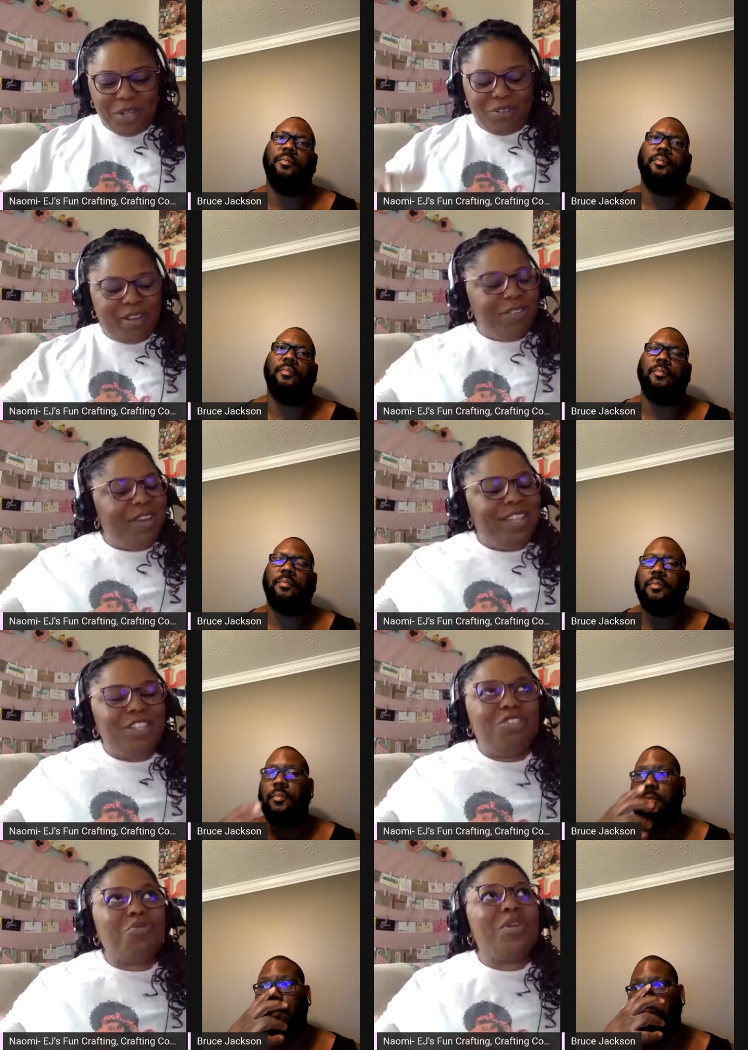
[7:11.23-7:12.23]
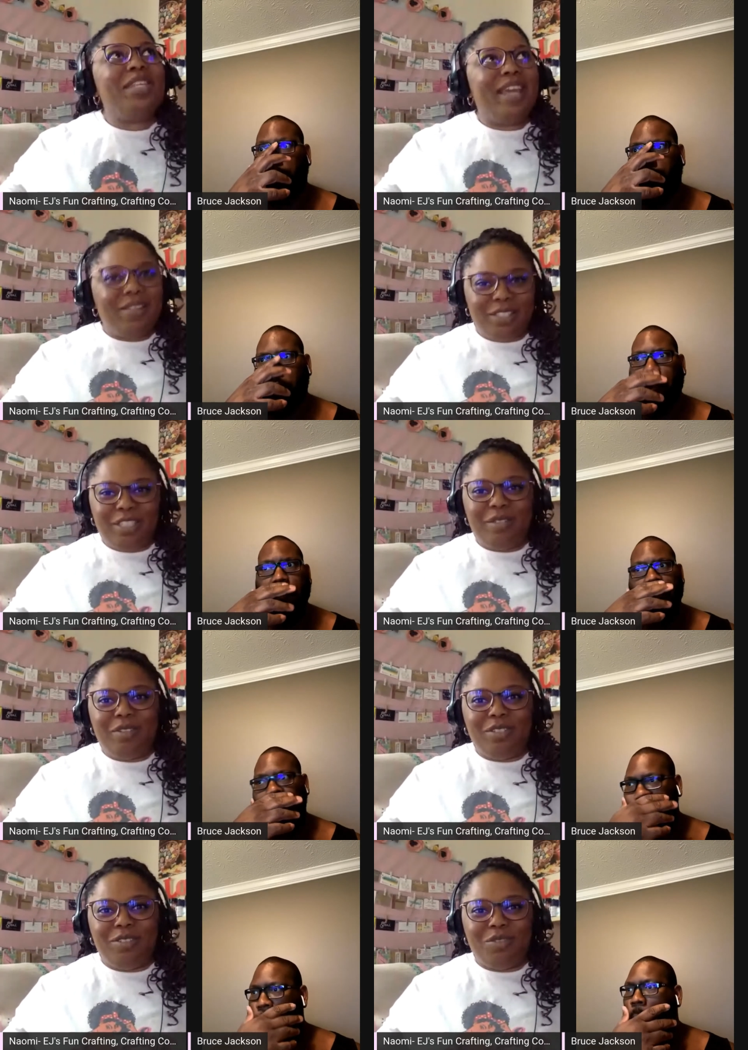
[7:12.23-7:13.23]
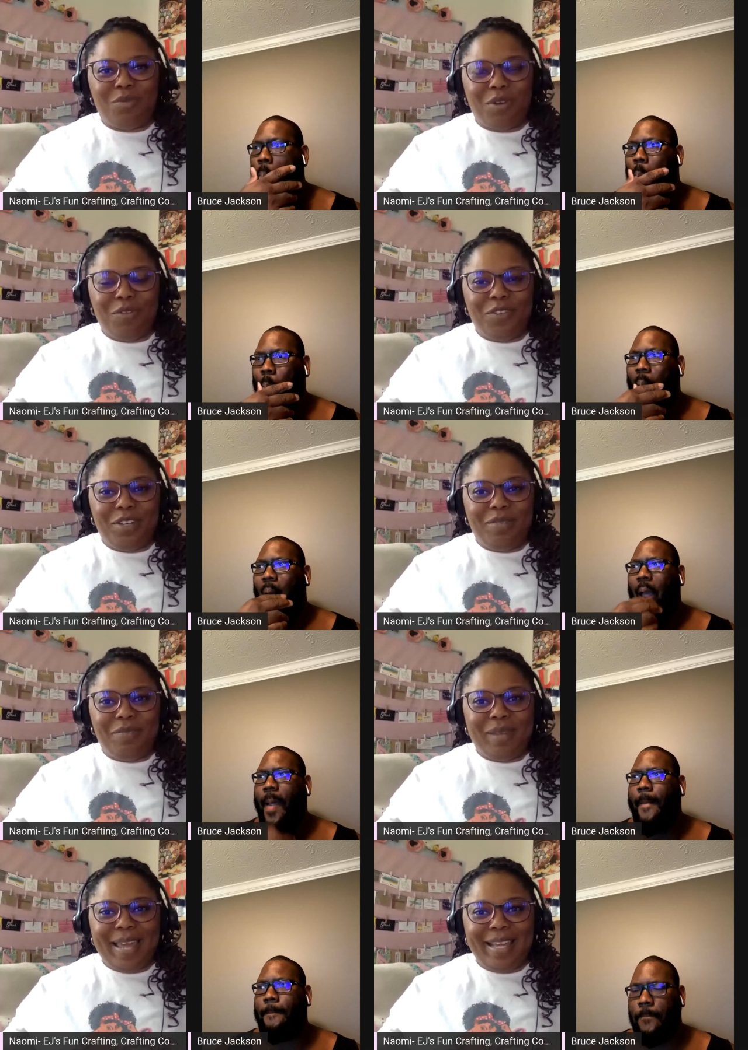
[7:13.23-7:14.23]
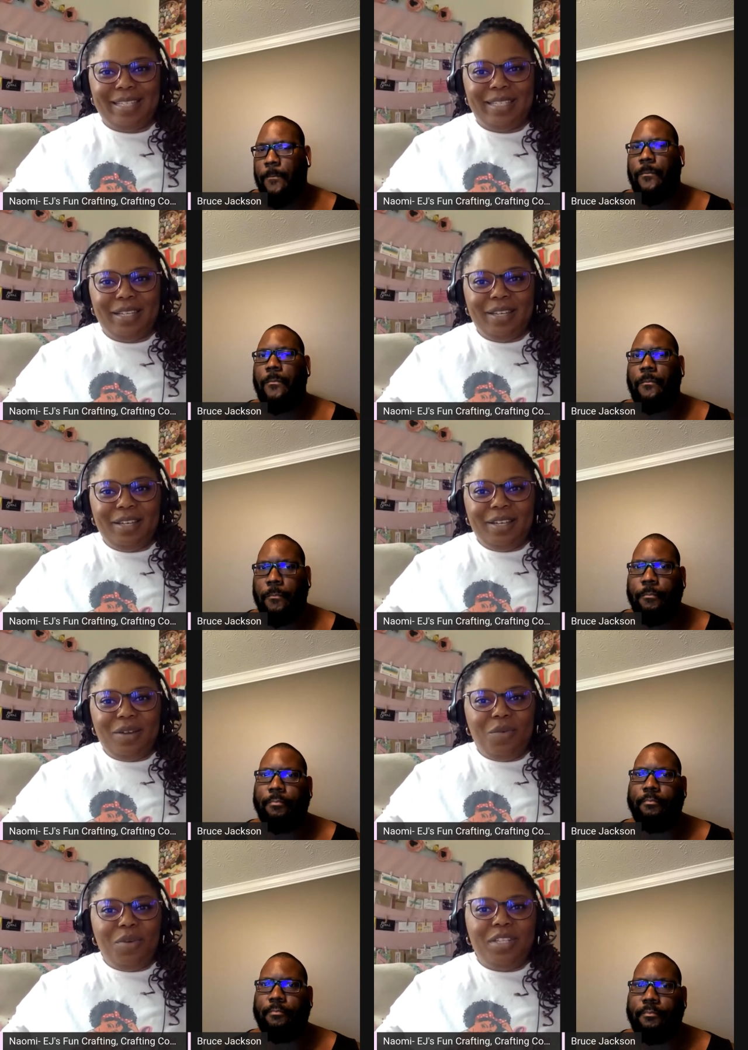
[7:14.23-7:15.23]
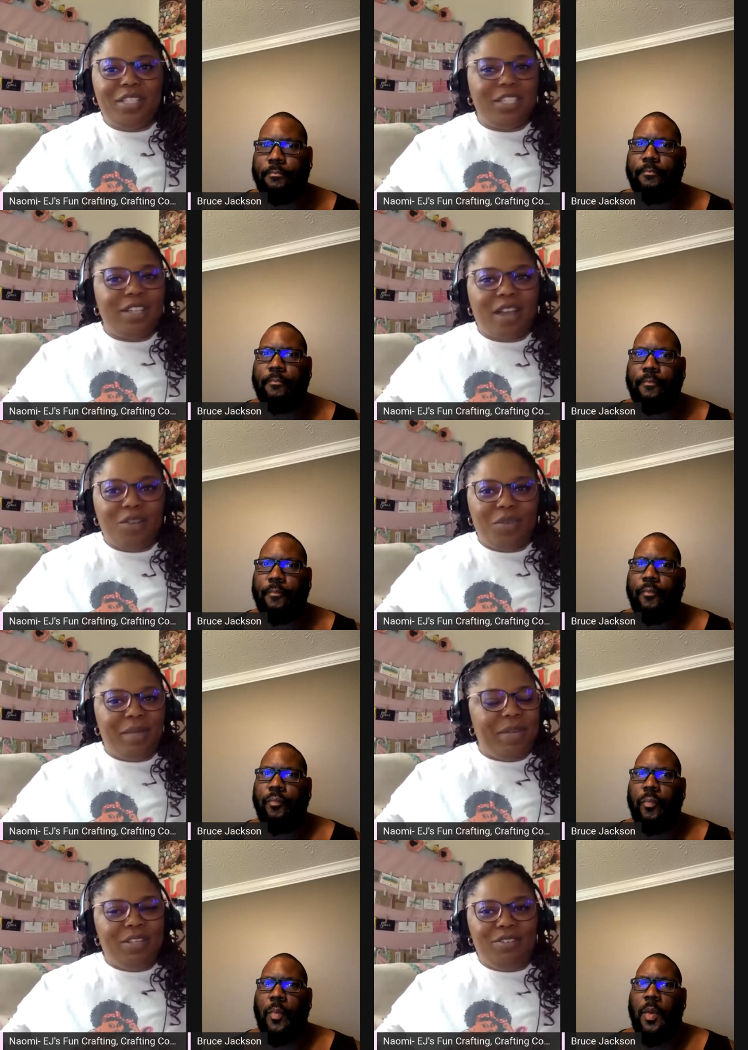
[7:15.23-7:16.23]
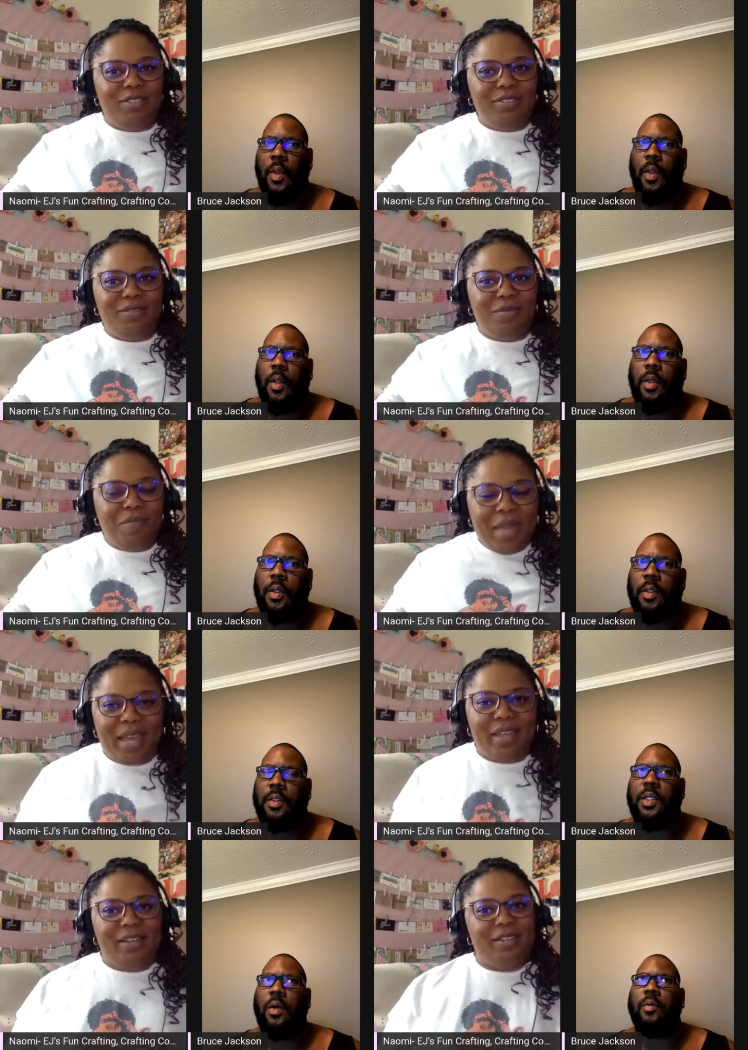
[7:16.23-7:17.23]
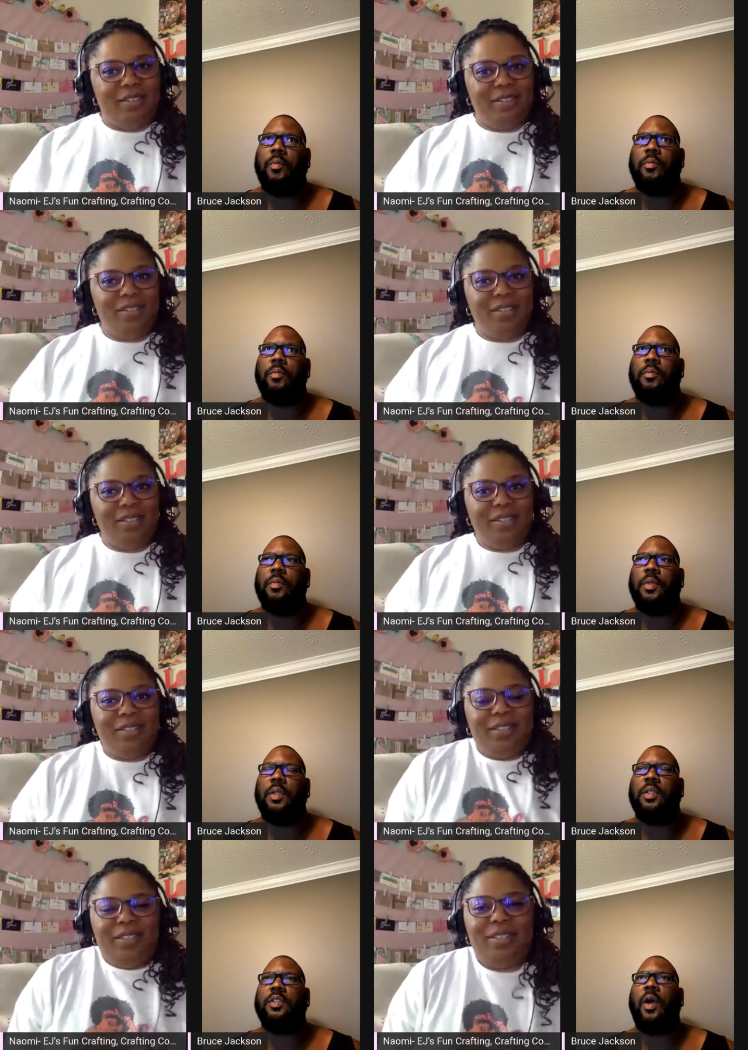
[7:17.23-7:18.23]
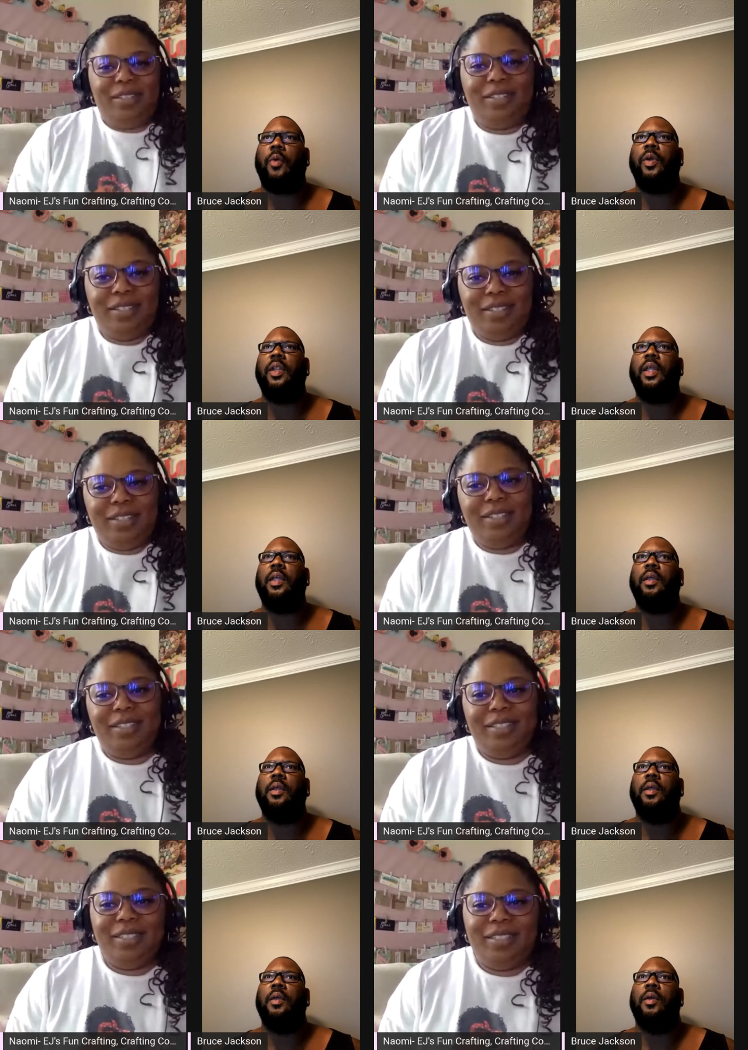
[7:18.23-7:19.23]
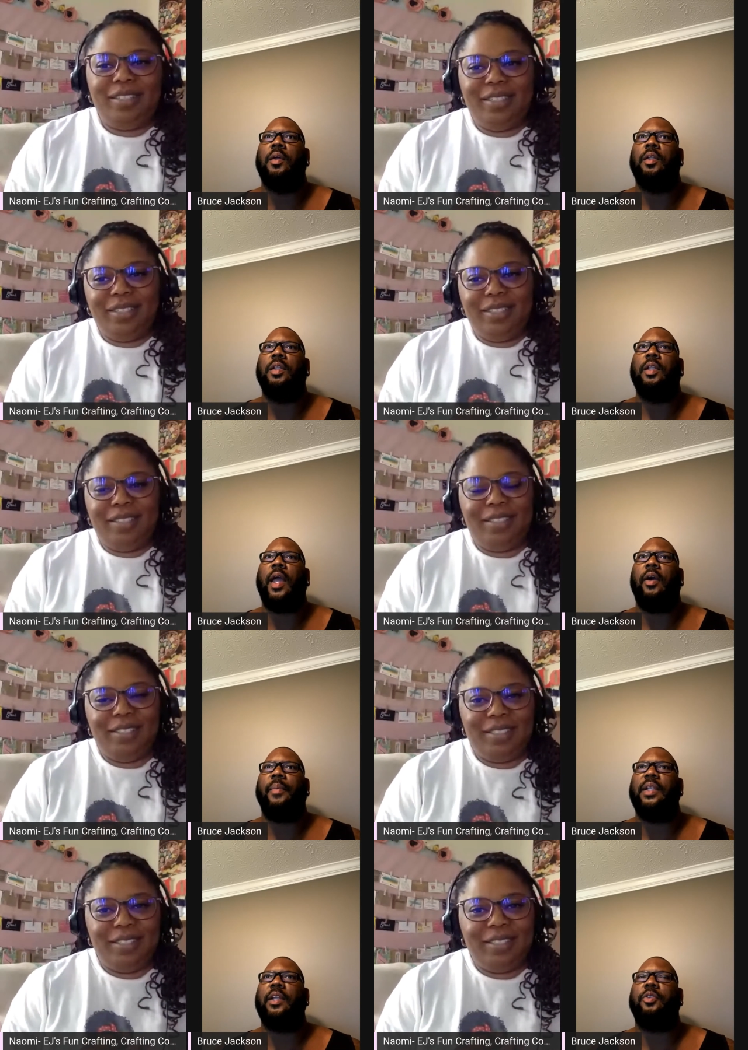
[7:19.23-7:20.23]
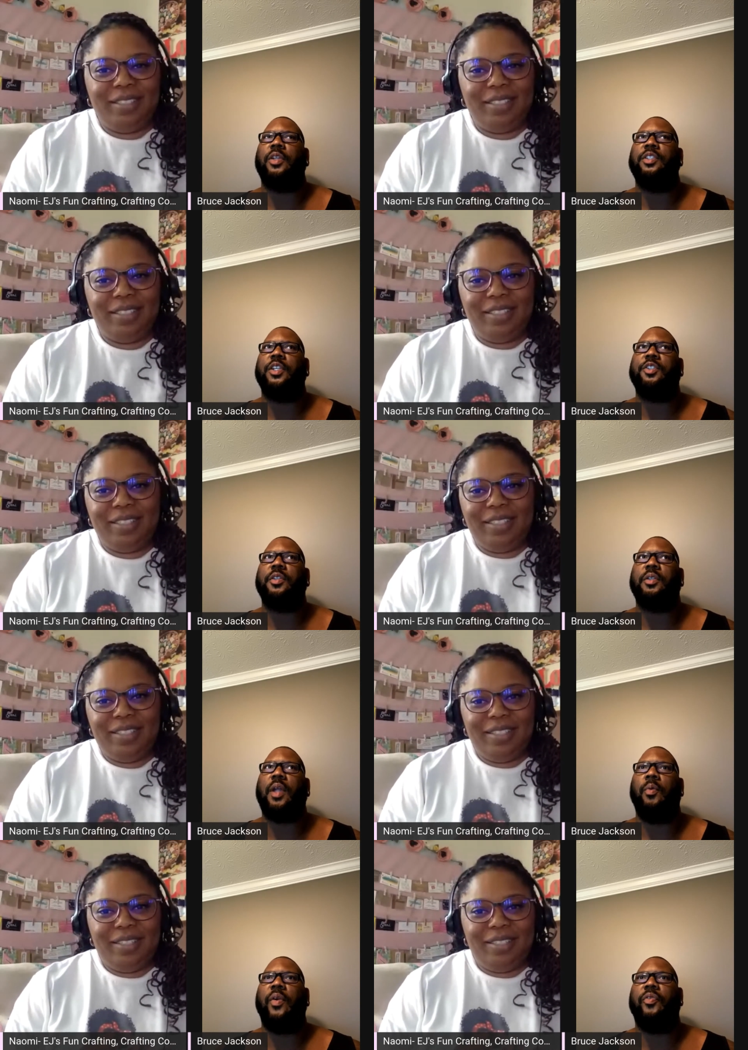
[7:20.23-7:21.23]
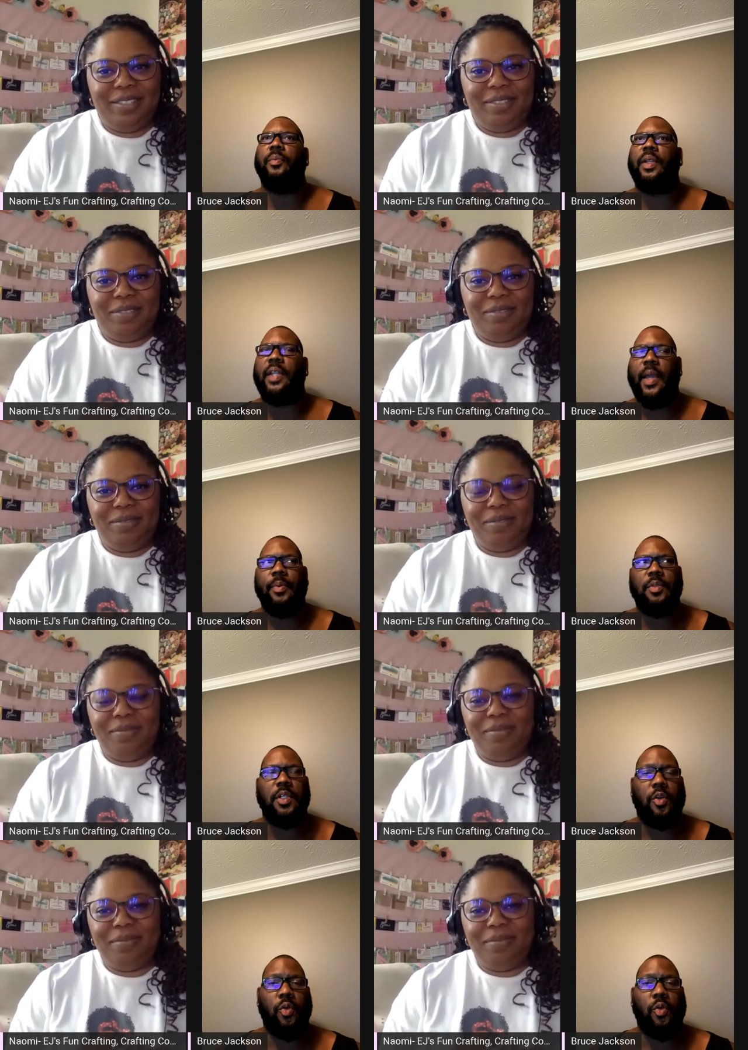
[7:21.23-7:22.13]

Speaker 1: now you got this 3,000 square foot place. What is mm-hmm. it stocked with? I mean,
Speaker 2: man. So, so I really, how I made the transition, I went from the table to the